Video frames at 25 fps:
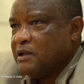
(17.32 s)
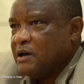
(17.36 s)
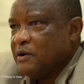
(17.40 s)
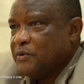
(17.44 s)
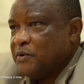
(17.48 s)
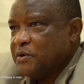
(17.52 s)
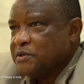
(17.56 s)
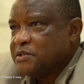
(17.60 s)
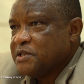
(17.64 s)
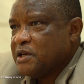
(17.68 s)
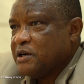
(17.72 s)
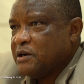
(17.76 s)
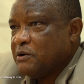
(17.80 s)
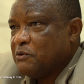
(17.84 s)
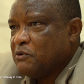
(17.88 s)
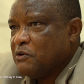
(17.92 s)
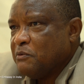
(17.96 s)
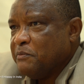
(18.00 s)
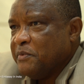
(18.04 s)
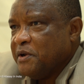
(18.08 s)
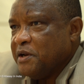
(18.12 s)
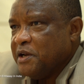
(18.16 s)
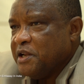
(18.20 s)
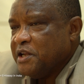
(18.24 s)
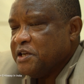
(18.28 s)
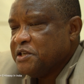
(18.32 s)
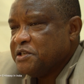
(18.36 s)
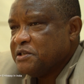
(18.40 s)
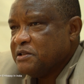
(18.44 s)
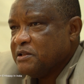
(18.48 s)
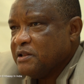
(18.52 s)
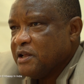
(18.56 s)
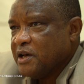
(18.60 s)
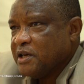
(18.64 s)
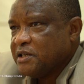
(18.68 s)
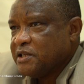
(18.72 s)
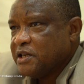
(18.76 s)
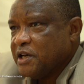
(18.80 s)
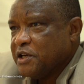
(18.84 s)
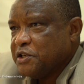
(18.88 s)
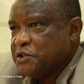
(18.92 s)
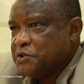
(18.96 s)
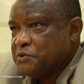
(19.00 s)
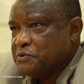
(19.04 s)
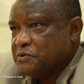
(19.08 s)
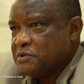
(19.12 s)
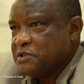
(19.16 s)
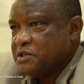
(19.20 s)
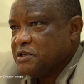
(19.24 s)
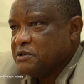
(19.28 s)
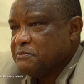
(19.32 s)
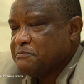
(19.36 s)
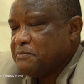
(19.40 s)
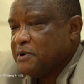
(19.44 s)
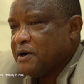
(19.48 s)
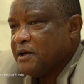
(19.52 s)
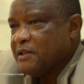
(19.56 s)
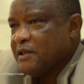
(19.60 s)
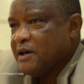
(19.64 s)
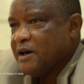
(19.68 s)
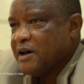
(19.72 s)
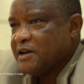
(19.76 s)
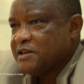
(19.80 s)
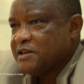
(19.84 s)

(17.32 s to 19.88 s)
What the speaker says: there was a recommendation that I should seek further